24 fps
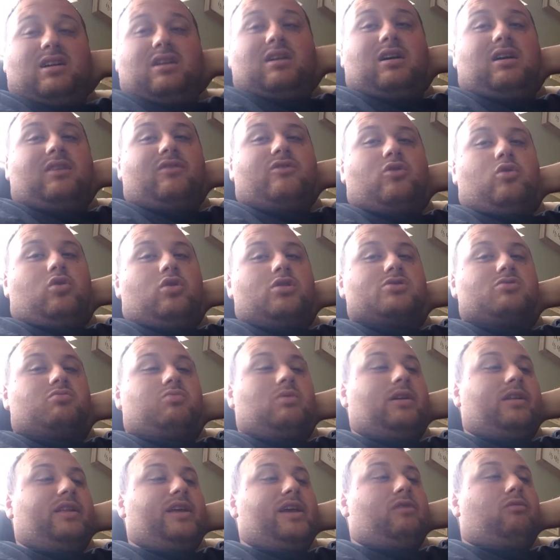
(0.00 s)
Of course,
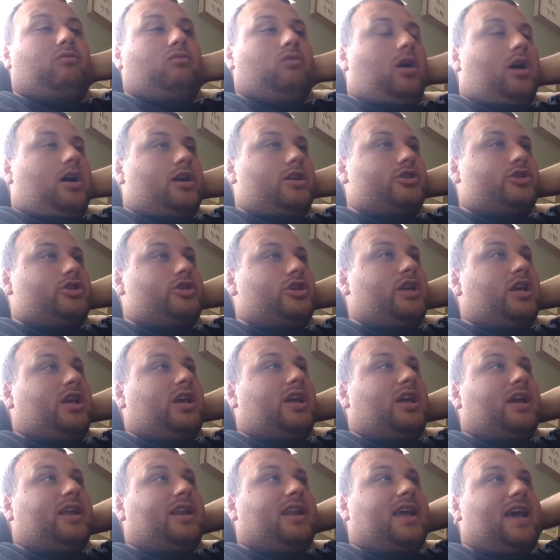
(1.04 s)
really
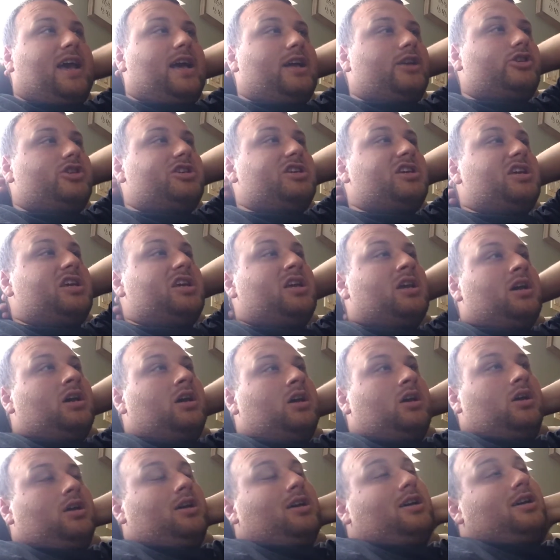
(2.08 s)
raunchy and edgy
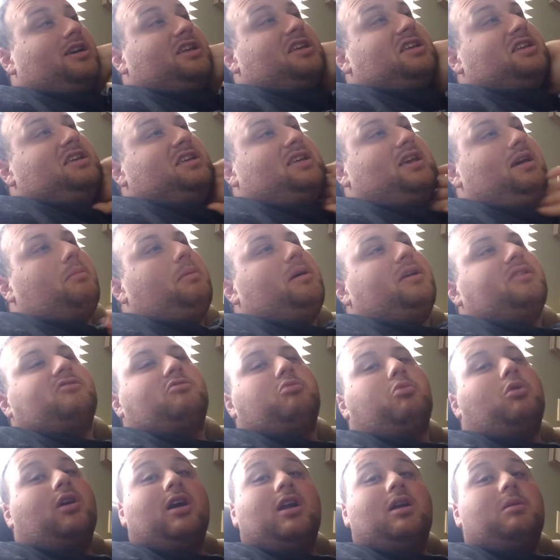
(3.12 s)
gimmicks
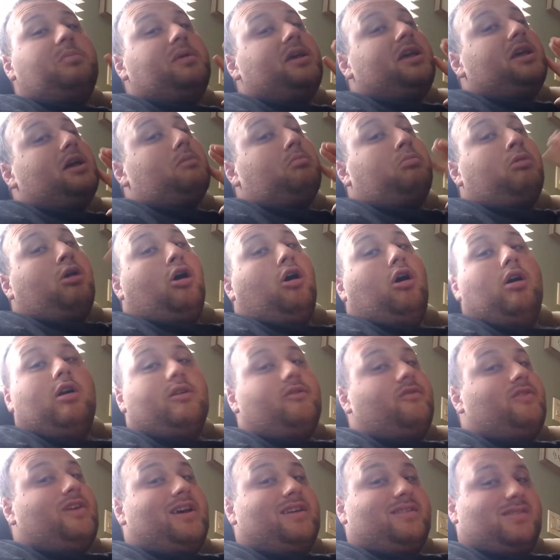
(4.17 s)
were going to be a part
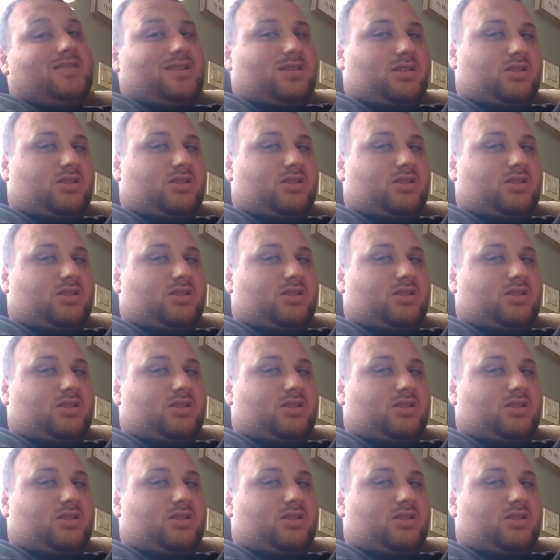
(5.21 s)
of it.